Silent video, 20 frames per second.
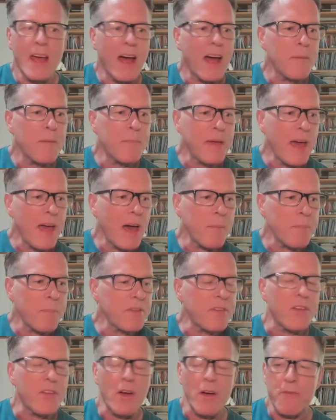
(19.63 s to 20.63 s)
I'd be happy
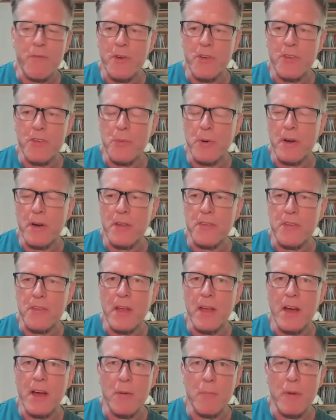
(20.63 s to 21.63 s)
to. I first want to
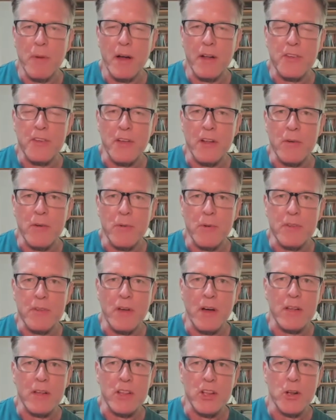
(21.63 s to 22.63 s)
say how much I know we're
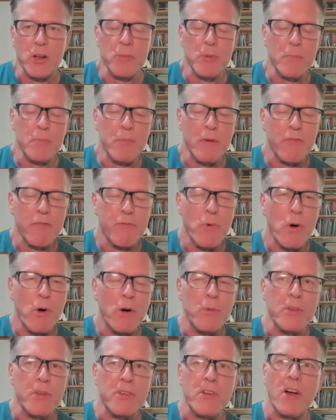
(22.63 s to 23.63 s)
talking a little bit
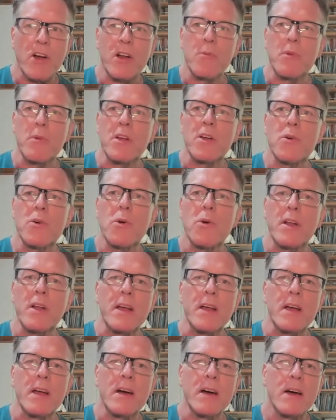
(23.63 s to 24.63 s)
before we started
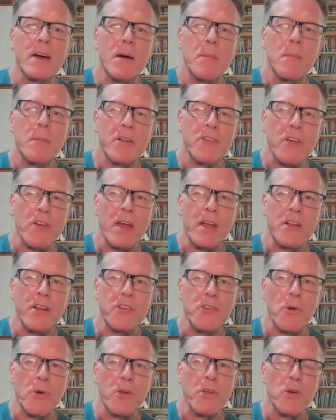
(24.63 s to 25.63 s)
recording, how much I
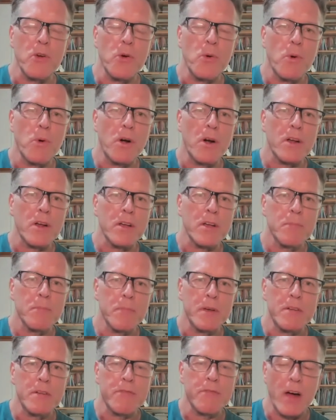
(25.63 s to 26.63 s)
enjoy your work,
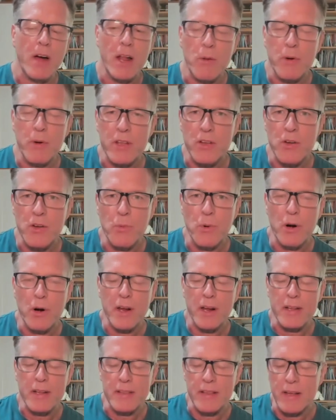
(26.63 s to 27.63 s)
been following your
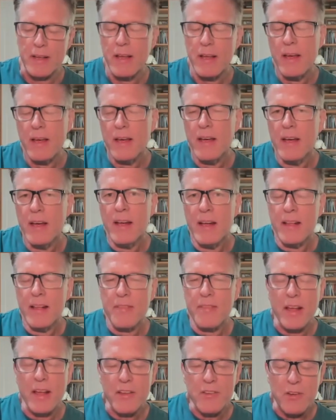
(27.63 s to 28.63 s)
work and the
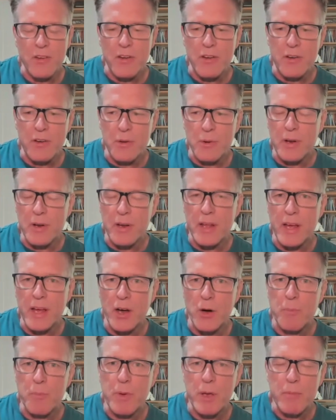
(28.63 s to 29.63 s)
things that you're doing to
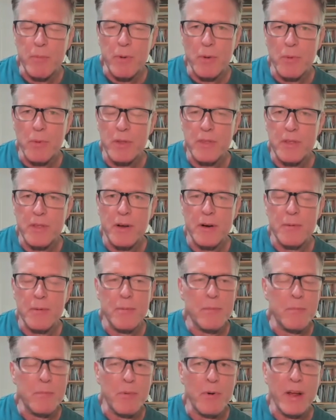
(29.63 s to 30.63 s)
help people with their
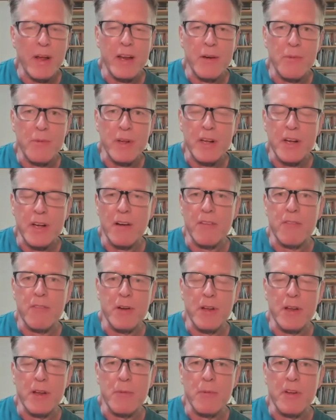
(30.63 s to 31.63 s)
brain
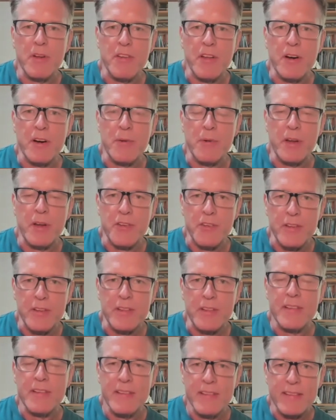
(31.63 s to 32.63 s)
recovery,
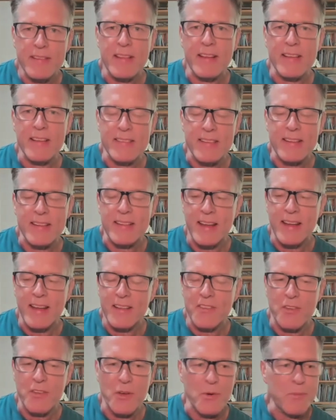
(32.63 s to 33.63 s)
regeneration, things like
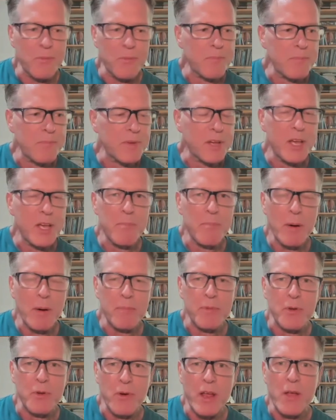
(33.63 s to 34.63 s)
that. So keep
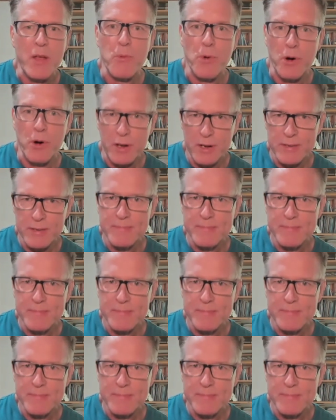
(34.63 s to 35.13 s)
up the great work.